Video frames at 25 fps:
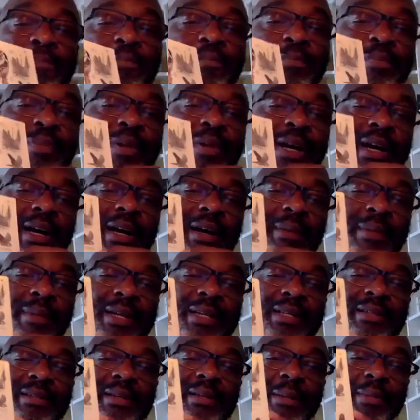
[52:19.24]
But I
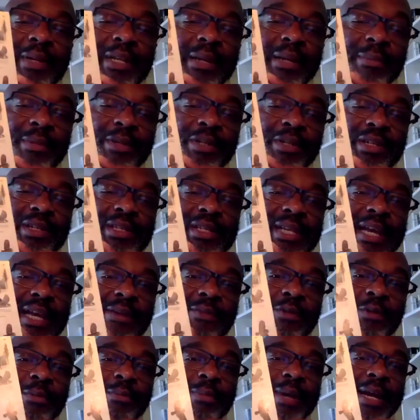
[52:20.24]
mean, some of the images
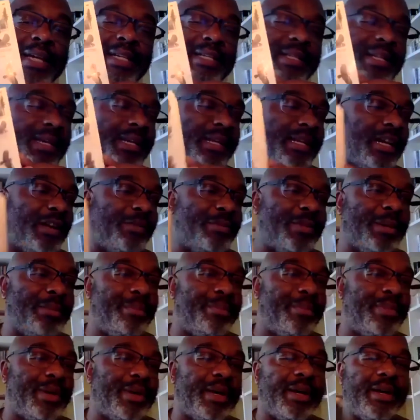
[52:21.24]
here are amazing, and I
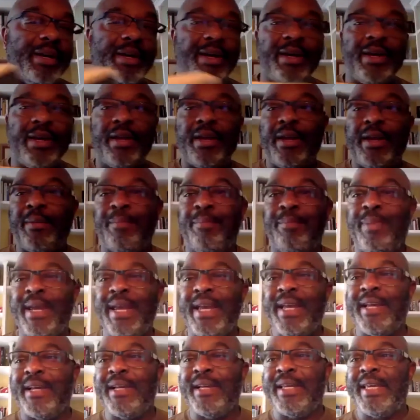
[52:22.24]
remember
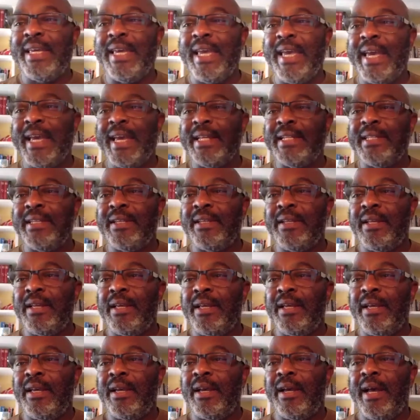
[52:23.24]
being a kid
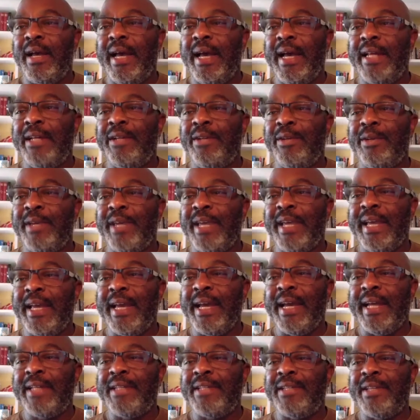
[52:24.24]
and looking
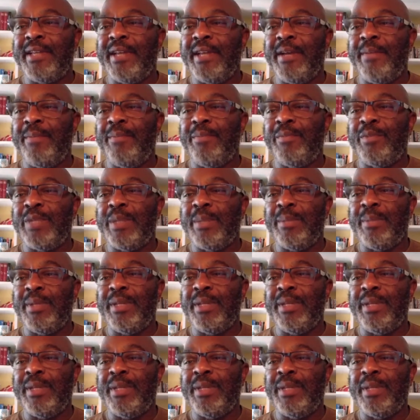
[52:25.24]
at some of